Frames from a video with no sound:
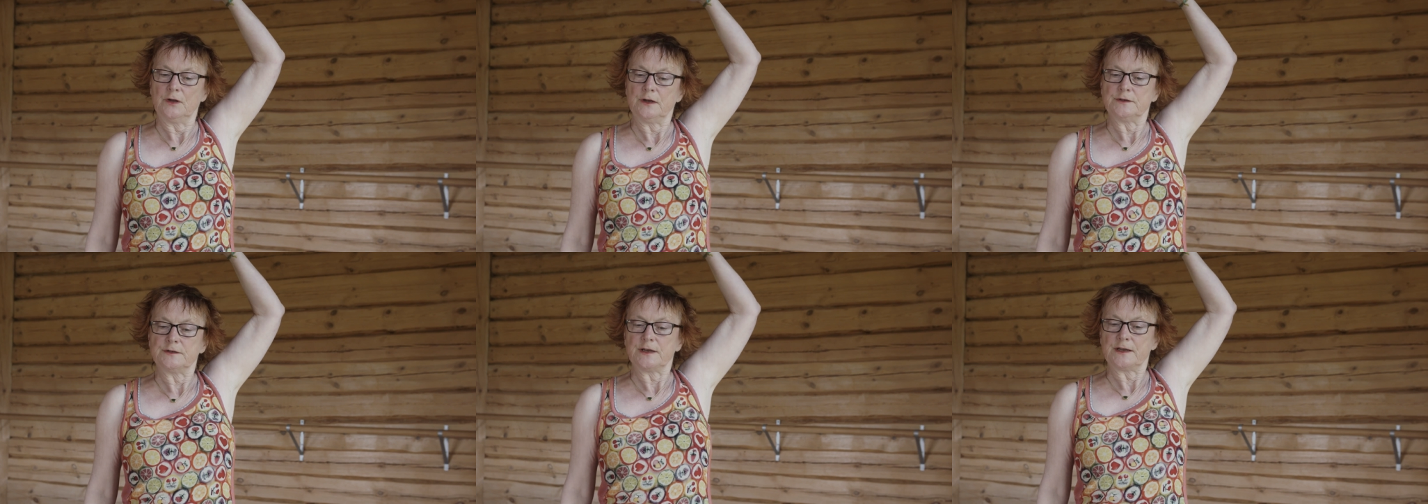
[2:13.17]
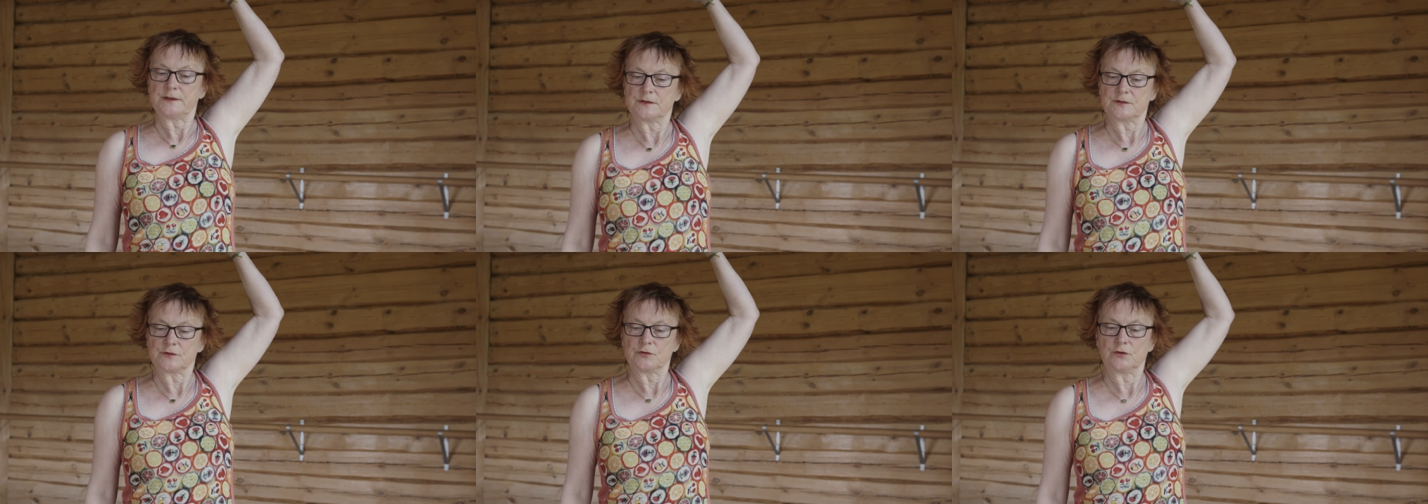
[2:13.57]
it
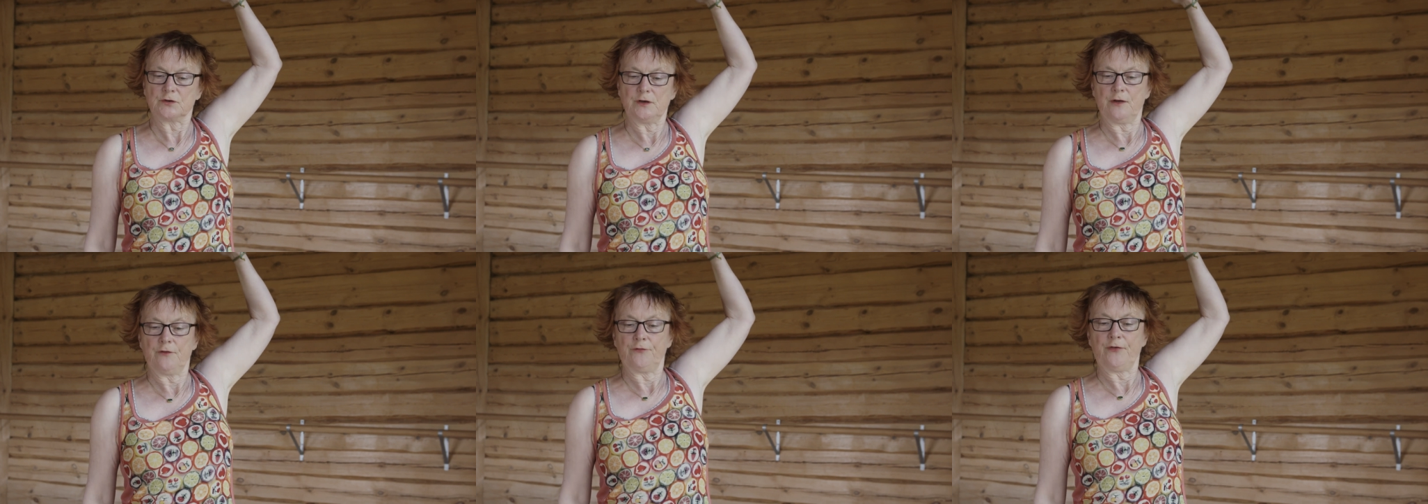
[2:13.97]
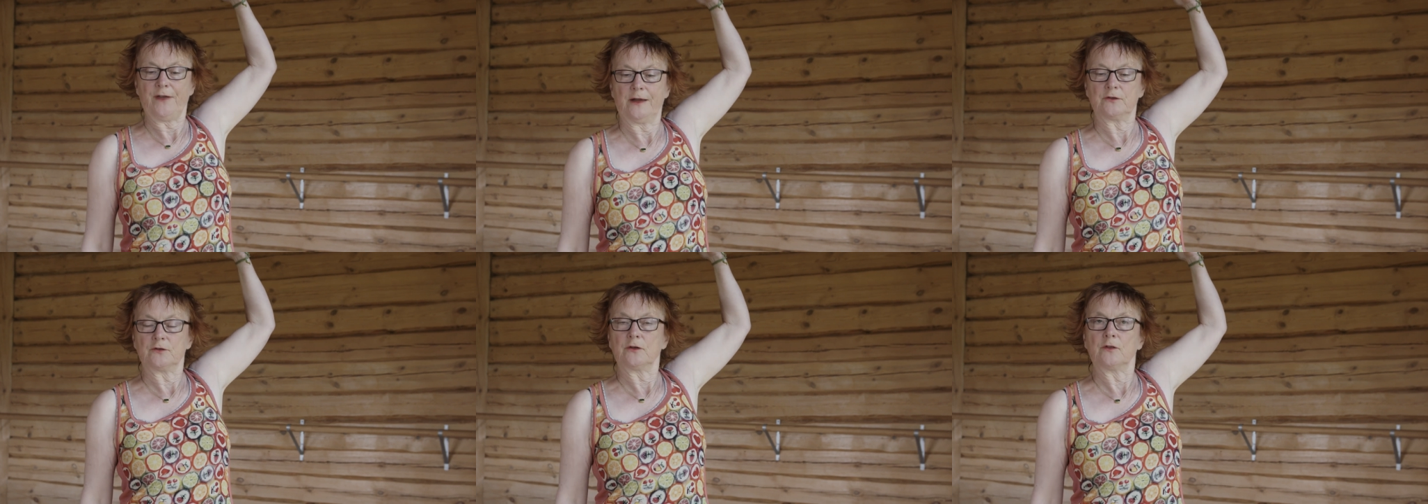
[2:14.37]
has a certain
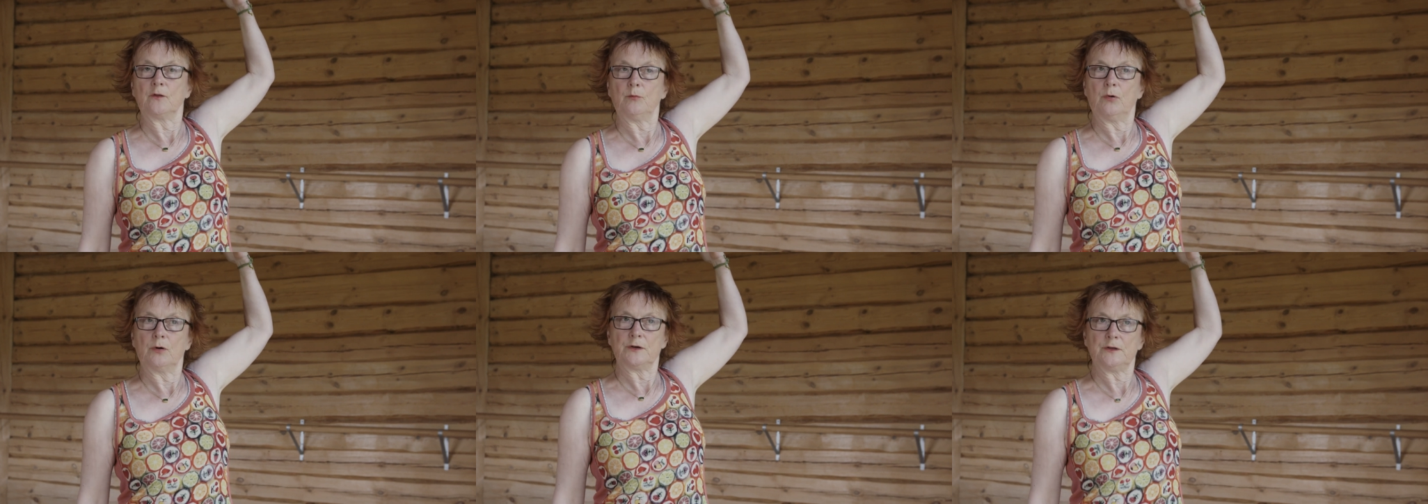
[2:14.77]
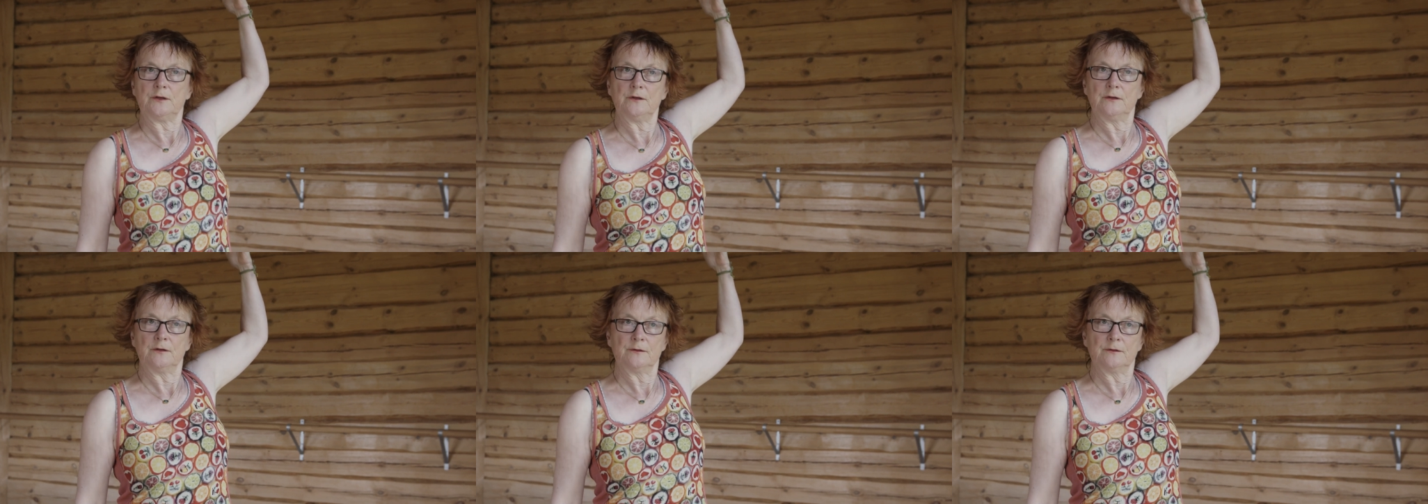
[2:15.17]
effect on the body.